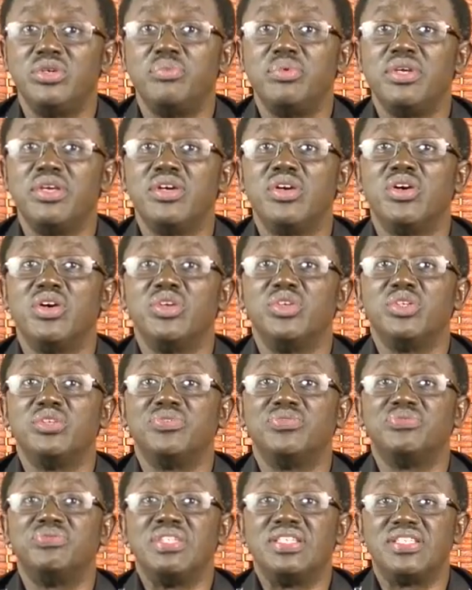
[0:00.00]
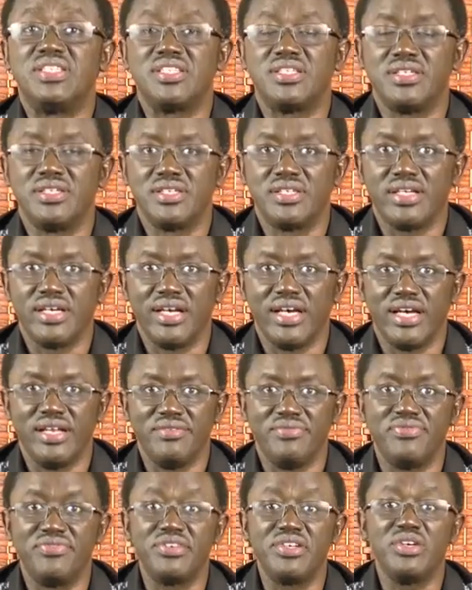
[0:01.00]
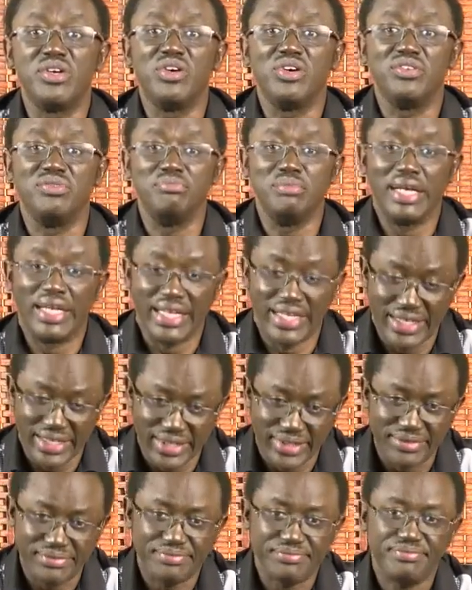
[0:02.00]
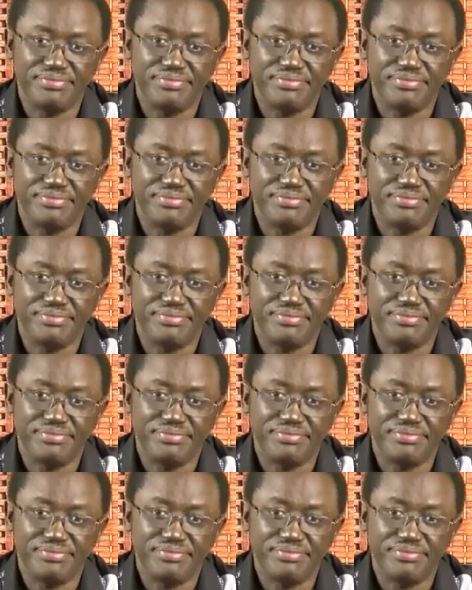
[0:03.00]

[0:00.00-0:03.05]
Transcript: be on your feet and free of malaria.